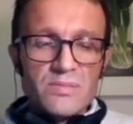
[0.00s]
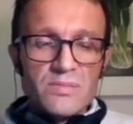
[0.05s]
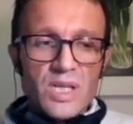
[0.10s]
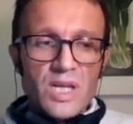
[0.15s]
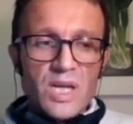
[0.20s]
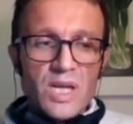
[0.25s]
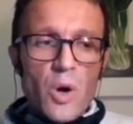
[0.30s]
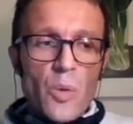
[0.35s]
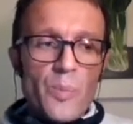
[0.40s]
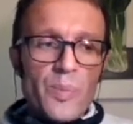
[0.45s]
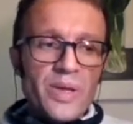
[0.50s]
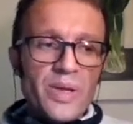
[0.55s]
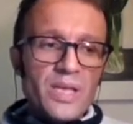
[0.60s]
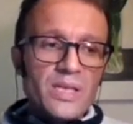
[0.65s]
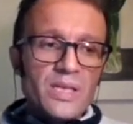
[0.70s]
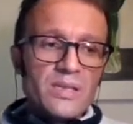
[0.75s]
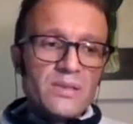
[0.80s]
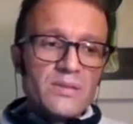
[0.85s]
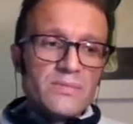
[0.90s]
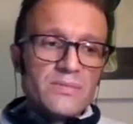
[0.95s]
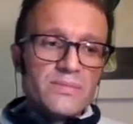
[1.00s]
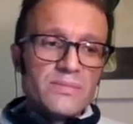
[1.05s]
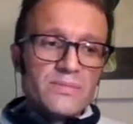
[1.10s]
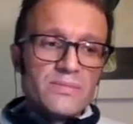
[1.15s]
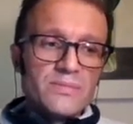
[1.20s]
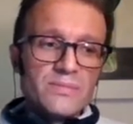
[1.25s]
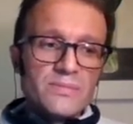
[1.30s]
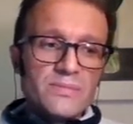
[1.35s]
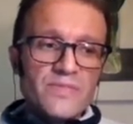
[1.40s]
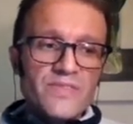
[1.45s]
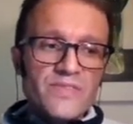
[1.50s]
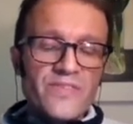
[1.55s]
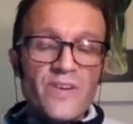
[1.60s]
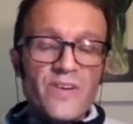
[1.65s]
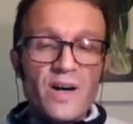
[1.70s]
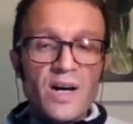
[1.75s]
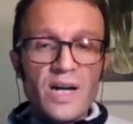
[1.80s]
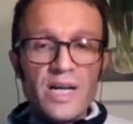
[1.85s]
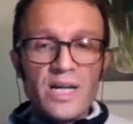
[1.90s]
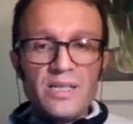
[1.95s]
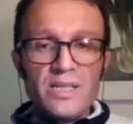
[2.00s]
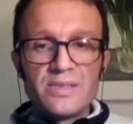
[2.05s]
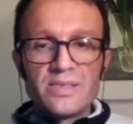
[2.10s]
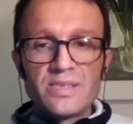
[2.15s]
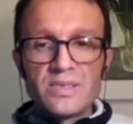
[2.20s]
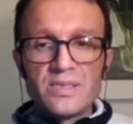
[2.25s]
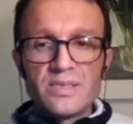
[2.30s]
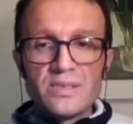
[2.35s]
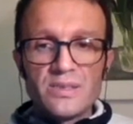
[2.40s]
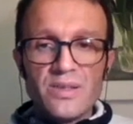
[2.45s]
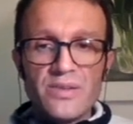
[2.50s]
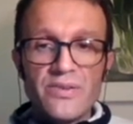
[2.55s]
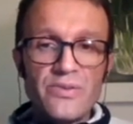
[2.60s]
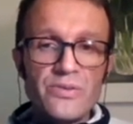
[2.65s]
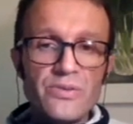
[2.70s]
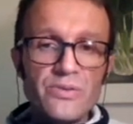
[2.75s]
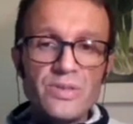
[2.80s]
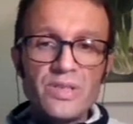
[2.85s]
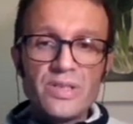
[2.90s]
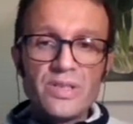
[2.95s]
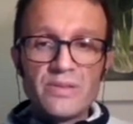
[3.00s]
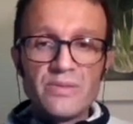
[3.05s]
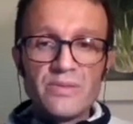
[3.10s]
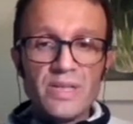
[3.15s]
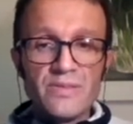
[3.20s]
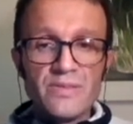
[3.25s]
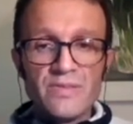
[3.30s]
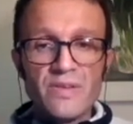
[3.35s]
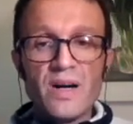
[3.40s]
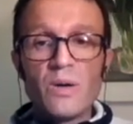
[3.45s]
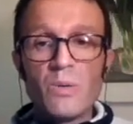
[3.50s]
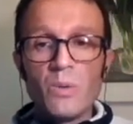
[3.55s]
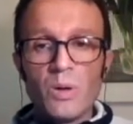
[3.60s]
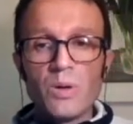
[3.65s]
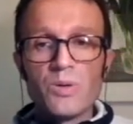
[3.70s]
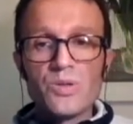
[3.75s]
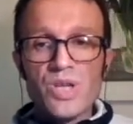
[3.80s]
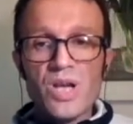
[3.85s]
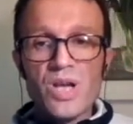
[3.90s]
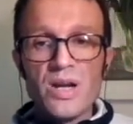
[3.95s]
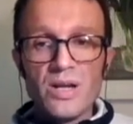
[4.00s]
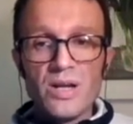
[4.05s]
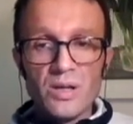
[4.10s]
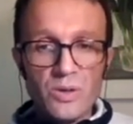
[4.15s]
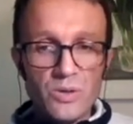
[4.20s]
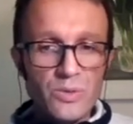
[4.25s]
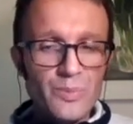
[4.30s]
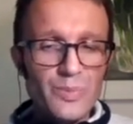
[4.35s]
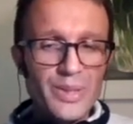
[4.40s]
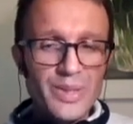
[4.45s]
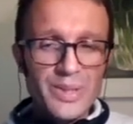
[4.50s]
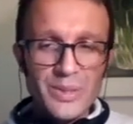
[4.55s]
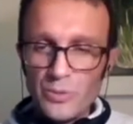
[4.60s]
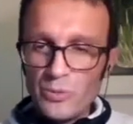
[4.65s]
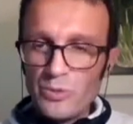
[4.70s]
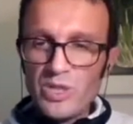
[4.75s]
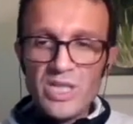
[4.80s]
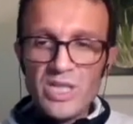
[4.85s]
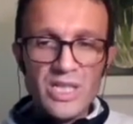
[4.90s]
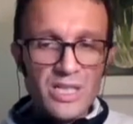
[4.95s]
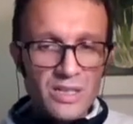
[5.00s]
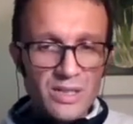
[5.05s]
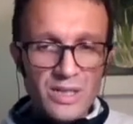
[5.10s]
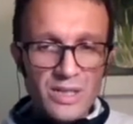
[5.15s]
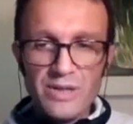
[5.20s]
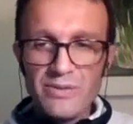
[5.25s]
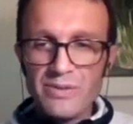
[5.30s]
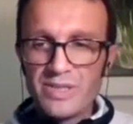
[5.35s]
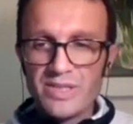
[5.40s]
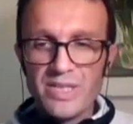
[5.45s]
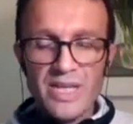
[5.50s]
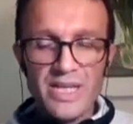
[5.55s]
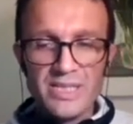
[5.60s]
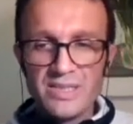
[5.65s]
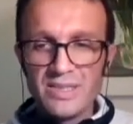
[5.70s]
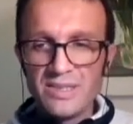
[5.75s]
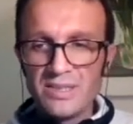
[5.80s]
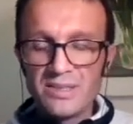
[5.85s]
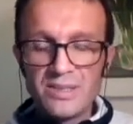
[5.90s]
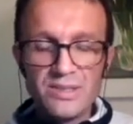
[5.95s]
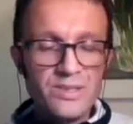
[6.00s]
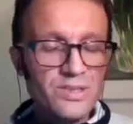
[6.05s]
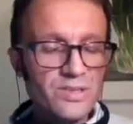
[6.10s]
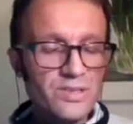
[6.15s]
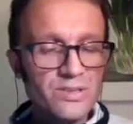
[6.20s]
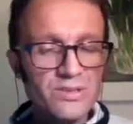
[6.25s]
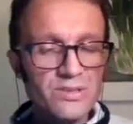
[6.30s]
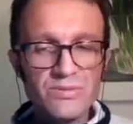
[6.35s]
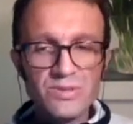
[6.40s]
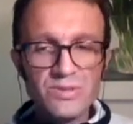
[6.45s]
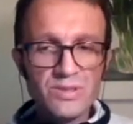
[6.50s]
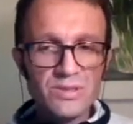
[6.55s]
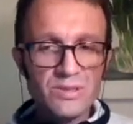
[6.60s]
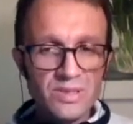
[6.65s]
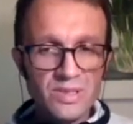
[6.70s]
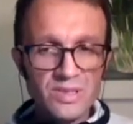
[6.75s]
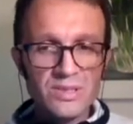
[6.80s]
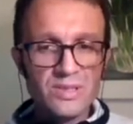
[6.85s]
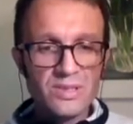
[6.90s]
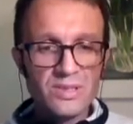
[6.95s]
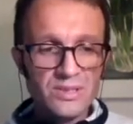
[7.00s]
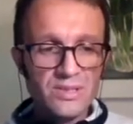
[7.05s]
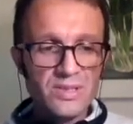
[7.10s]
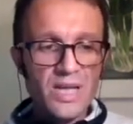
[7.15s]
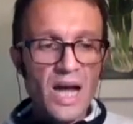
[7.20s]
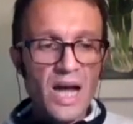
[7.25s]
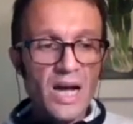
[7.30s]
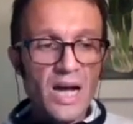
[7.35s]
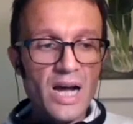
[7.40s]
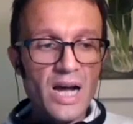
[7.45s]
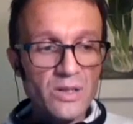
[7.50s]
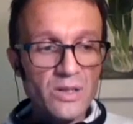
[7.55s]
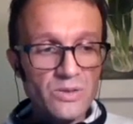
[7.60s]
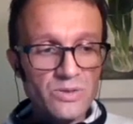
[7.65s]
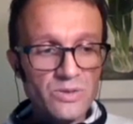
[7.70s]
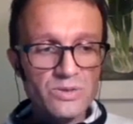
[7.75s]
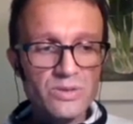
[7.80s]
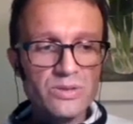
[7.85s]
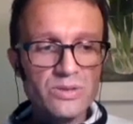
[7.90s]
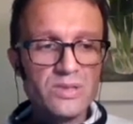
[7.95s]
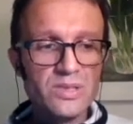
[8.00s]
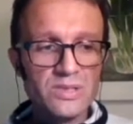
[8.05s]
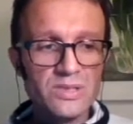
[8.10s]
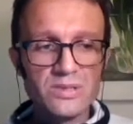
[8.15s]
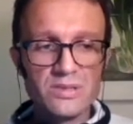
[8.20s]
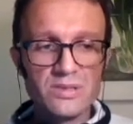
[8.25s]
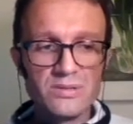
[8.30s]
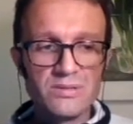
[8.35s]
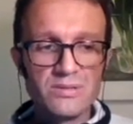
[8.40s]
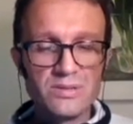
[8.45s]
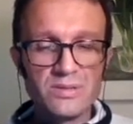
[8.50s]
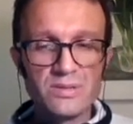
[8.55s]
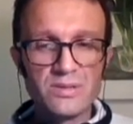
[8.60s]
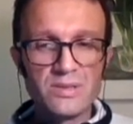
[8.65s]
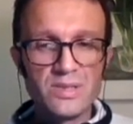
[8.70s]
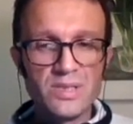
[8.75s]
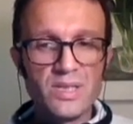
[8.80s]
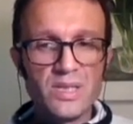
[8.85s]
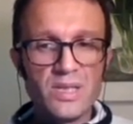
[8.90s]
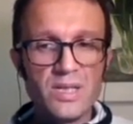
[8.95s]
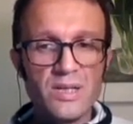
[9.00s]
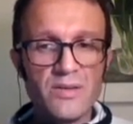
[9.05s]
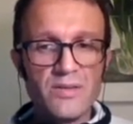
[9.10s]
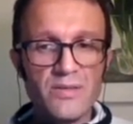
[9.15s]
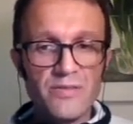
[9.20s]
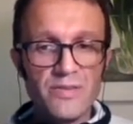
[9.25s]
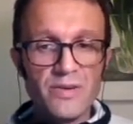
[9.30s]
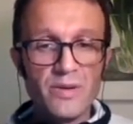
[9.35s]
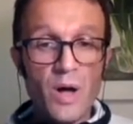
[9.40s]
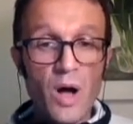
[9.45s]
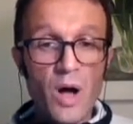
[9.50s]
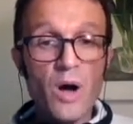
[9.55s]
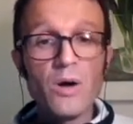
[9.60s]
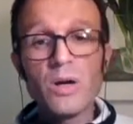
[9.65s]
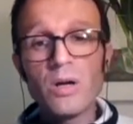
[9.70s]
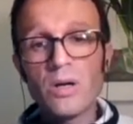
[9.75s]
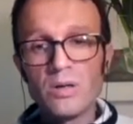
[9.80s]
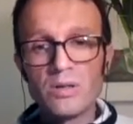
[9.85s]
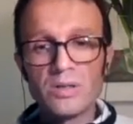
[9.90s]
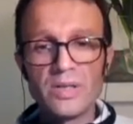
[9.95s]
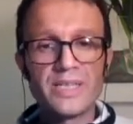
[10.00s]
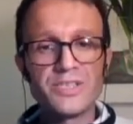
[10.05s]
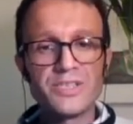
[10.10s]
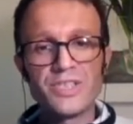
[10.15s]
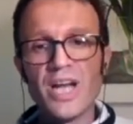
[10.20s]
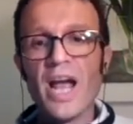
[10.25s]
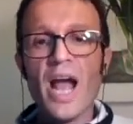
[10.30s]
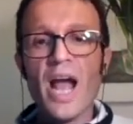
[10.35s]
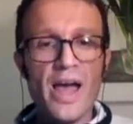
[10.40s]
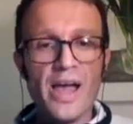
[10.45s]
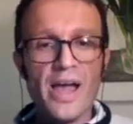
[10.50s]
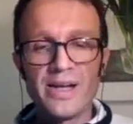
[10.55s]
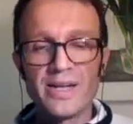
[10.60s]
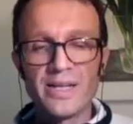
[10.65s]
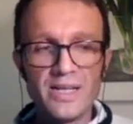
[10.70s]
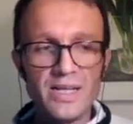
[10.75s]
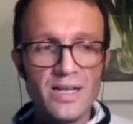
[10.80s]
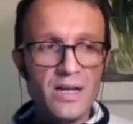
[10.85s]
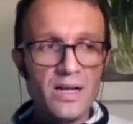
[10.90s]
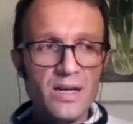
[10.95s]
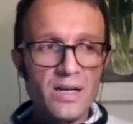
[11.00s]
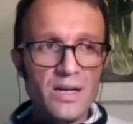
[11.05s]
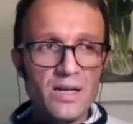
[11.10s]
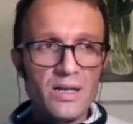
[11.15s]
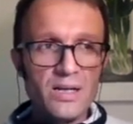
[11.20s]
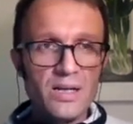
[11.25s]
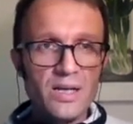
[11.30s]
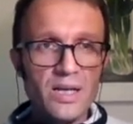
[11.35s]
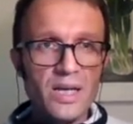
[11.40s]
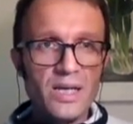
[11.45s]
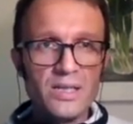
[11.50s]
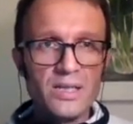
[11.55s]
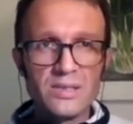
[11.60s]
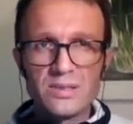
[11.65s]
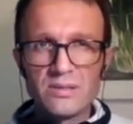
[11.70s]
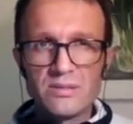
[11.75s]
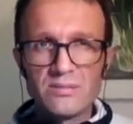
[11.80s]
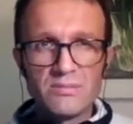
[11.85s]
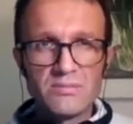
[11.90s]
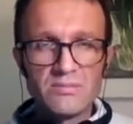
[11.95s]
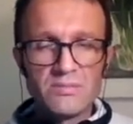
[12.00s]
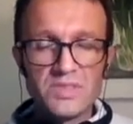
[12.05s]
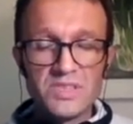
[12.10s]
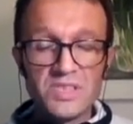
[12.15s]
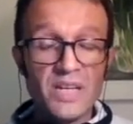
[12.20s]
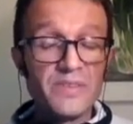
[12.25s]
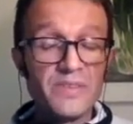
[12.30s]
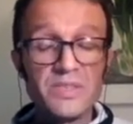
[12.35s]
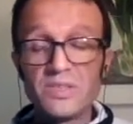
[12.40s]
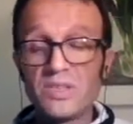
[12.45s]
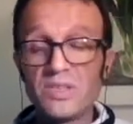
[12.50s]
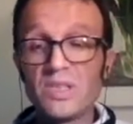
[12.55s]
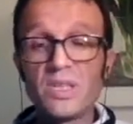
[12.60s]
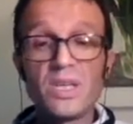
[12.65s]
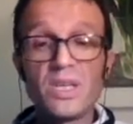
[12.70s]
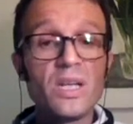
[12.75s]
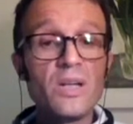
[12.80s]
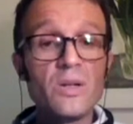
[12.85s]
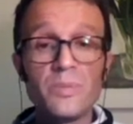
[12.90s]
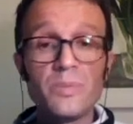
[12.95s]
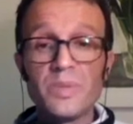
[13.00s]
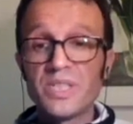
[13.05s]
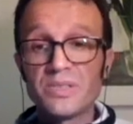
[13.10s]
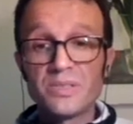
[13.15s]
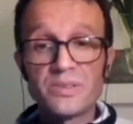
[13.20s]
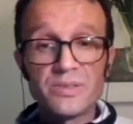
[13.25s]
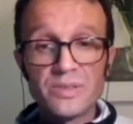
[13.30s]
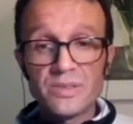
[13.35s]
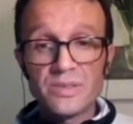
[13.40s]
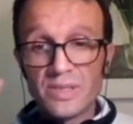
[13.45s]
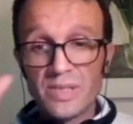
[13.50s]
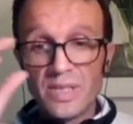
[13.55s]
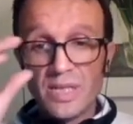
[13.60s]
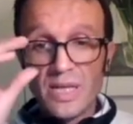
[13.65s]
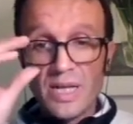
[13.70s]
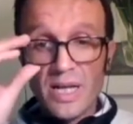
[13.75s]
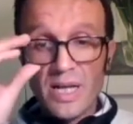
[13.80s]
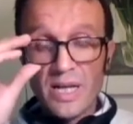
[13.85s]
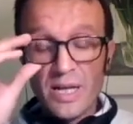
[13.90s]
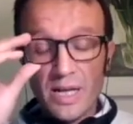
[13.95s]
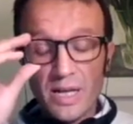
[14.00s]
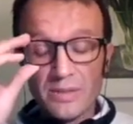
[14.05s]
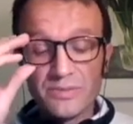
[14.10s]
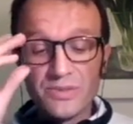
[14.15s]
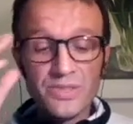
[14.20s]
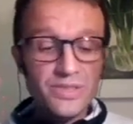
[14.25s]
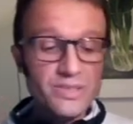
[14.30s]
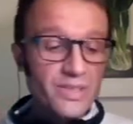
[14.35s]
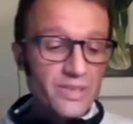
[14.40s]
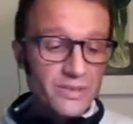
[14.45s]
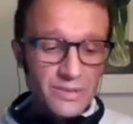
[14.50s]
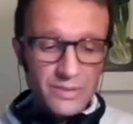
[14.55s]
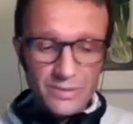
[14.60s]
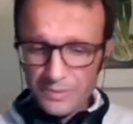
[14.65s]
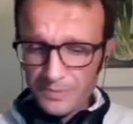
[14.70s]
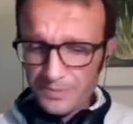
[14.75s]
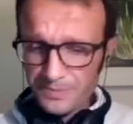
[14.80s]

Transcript: Copying files through the Great Firewall of China could be really irritating. The distance, the actual distance from Hong Kong and Shanghai is 17 kilometers. I'm still